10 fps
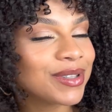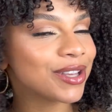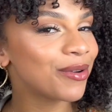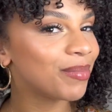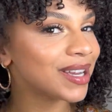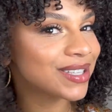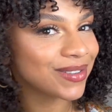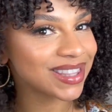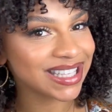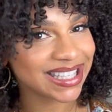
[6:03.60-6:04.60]
so impressed
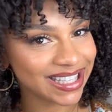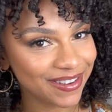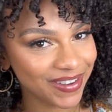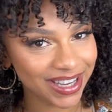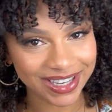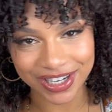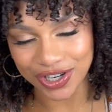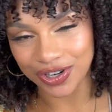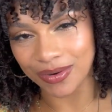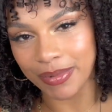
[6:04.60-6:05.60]
with this leave-in
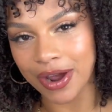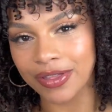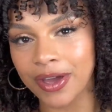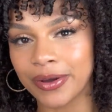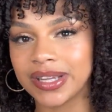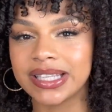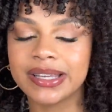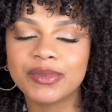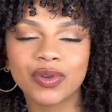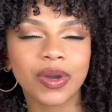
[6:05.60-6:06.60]
conditioner bar though. It
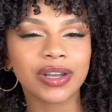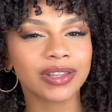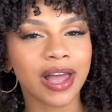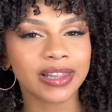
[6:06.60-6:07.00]
seems to work a lot